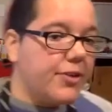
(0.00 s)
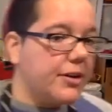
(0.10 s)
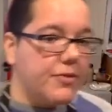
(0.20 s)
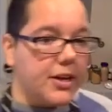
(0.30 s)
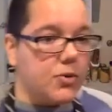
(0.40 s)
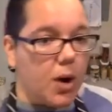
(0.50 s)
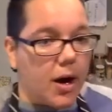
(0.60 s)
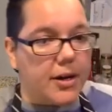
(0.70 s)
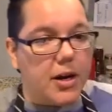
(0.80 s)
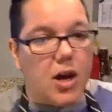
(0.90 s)
find a vegan
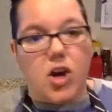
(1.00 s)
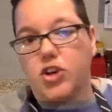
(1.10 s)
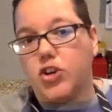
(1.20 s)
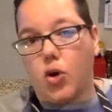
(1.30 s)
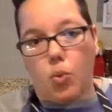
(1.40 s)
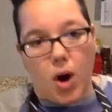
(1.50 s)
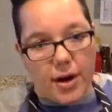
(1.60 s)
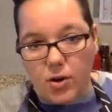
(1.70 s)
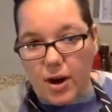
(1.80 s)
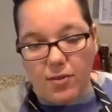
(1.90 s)
wine, you
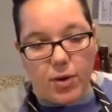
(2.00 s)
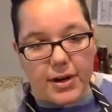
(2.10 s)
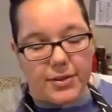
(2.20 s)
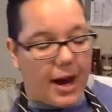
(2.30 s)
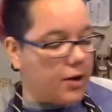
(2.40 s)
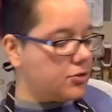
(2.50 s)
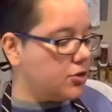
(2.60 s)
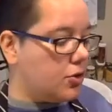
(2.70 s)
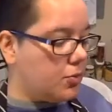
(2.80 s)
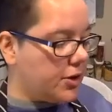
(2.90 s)
don't have wine in the house, you
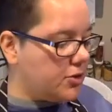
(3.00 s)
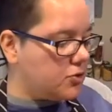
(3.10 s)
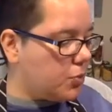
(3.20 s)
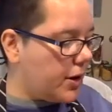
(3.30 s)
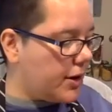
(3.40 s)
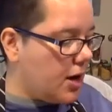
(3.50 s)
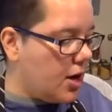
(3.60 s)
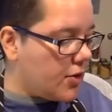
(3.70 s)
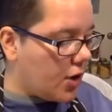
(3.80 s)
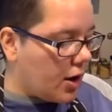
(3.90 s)
don't want to use wine,
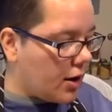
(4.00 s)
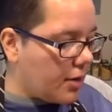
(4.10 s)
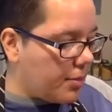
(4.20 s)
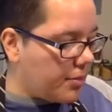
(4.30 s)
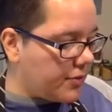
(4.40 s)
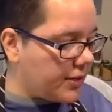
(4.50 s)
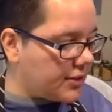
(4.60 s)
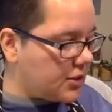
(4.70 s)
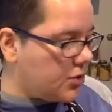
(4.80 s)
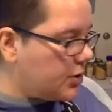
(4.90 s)
there are a couple of things
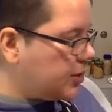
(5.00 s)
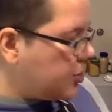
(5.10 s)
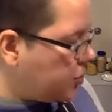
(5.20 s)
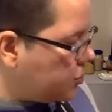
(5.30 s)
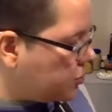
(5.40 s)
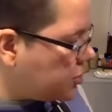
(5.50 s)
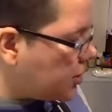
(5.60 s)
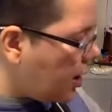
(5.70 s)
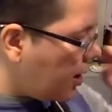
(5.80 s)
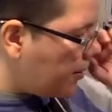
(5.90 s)
that you can use
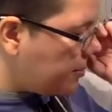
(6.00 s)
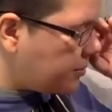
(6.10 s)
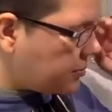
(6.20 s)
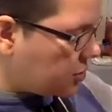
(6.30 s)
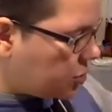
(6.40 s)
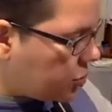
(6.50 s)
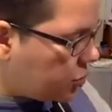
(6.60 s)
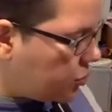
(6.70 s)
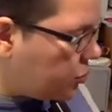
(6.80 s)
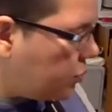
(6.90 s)

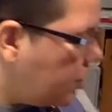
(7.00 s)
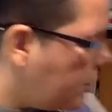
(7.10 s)
to